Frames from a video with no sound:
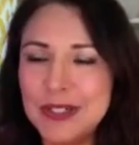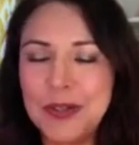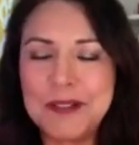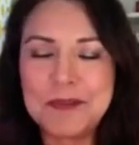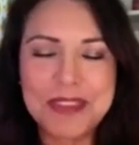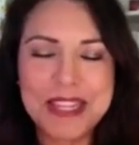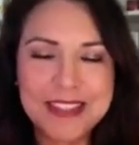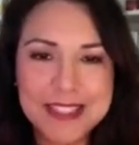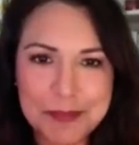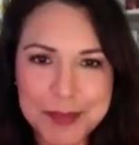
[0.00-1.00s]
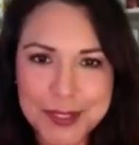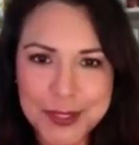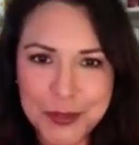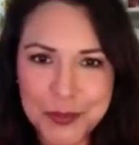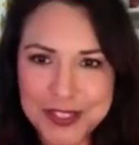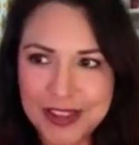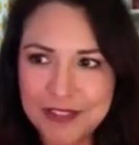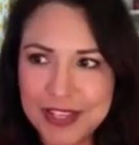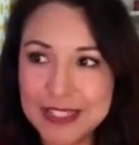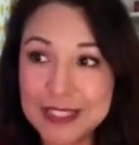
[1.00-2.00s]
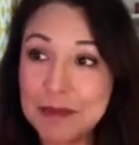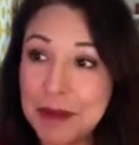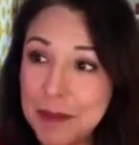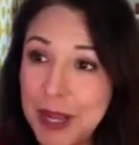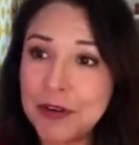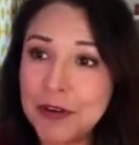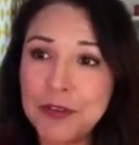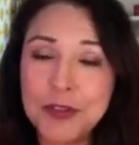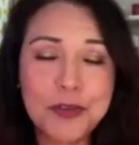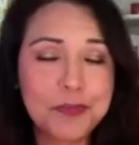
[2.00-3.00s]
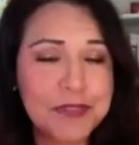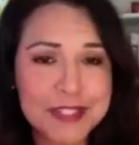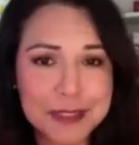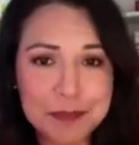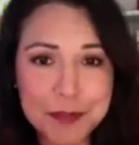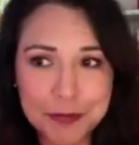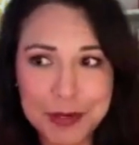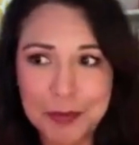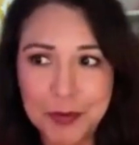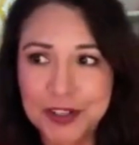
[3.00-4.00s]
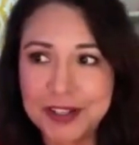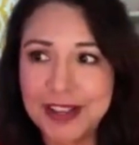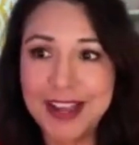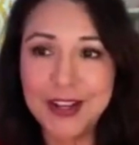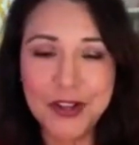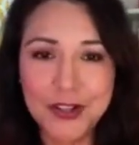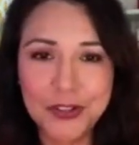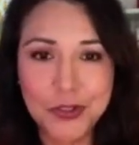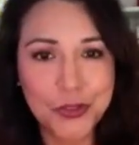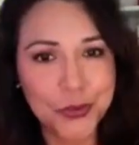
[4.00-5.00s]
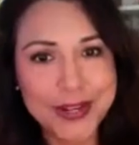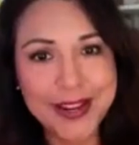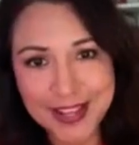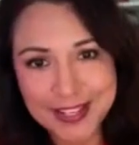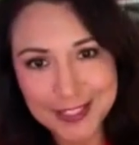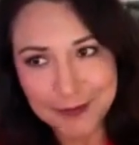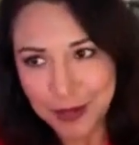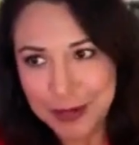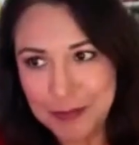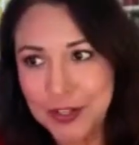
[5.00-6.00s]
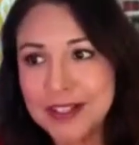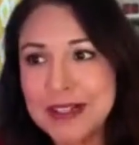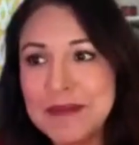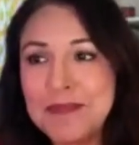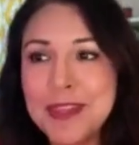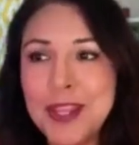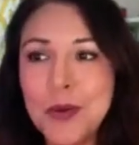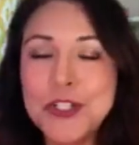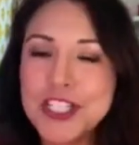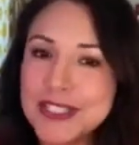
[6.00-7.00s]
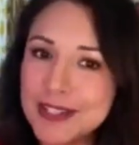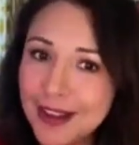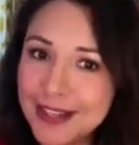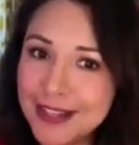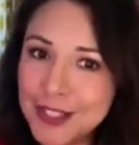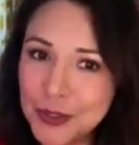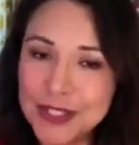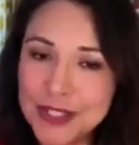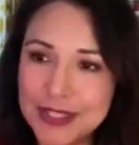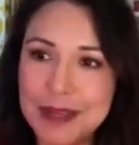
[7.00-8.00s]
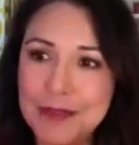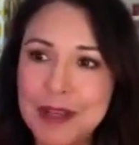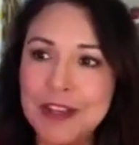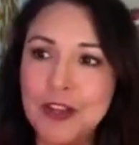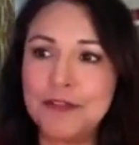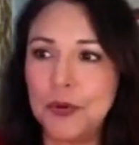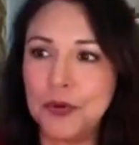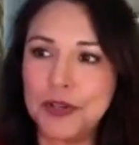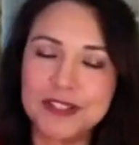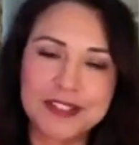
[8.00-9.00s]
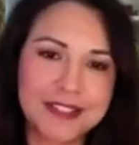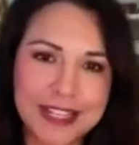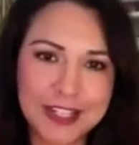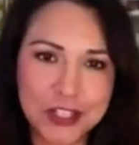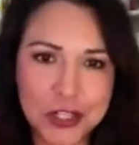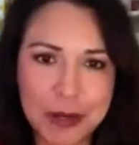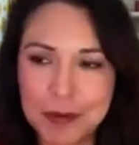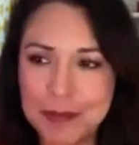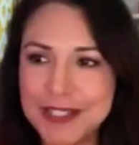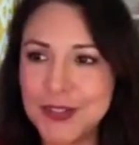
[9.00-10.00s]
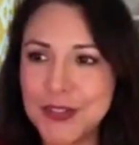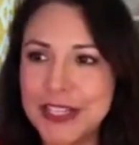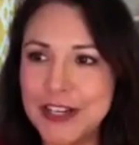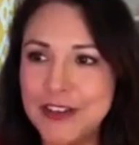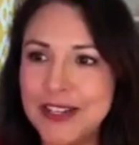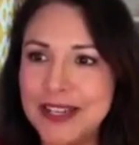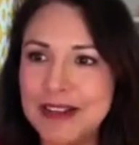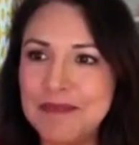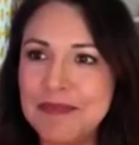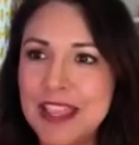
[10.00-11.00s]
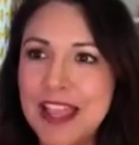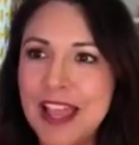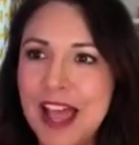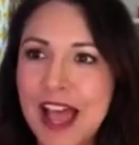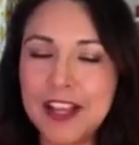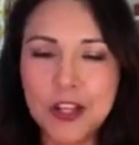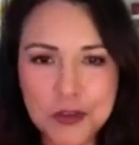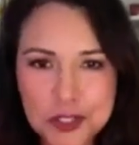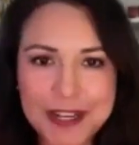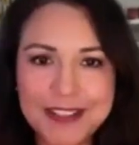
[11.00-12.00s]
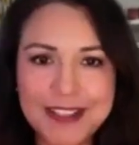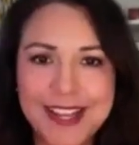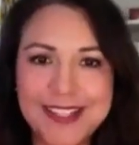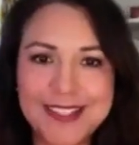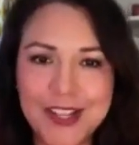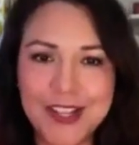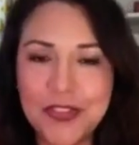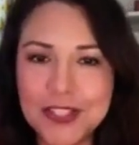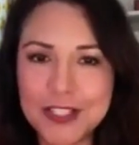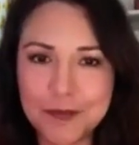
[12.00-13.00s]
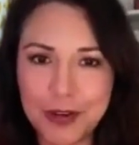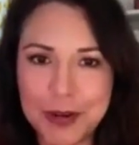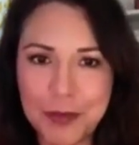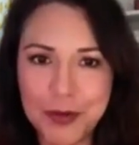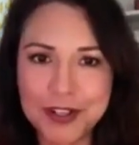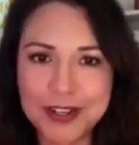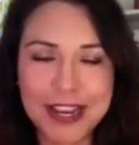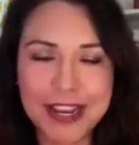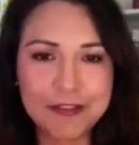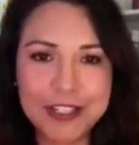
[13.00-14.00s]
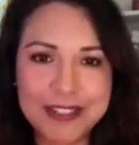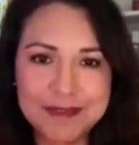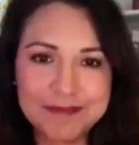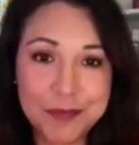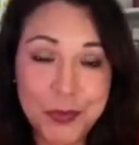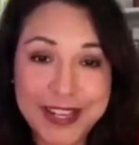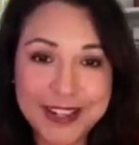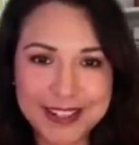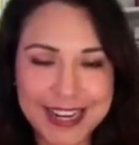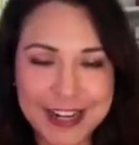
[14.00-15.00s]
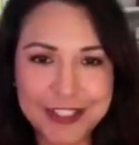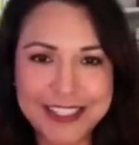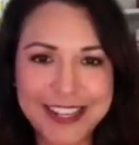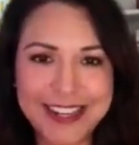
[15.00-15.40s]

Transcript: Well, in this episode, we're diving into my powerful, simple framework I call the 3S framework, which is a guide to reclaiming your focus and sharper mental clarity. I coach my clients on this framework every week, every